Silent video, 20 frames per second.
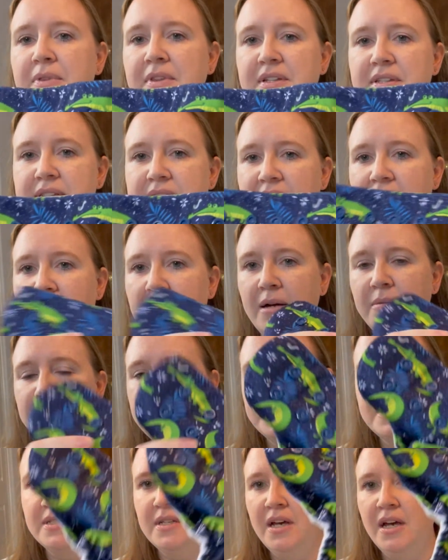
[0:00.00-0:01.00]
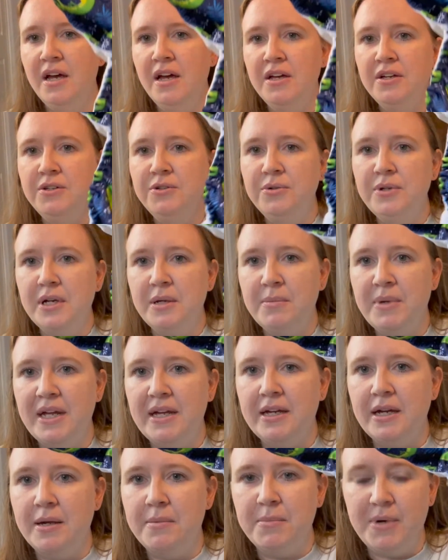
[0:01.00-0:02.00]
the snaps, you can
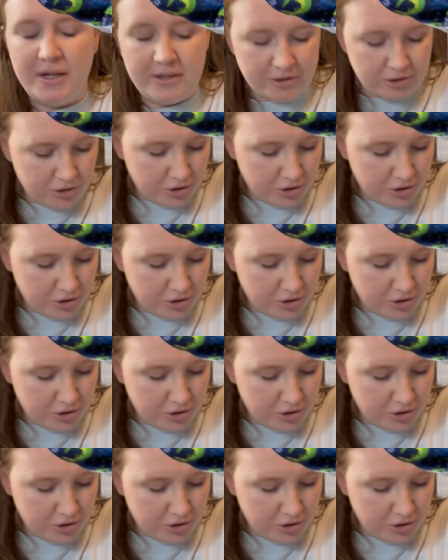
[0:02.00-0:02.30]
make a much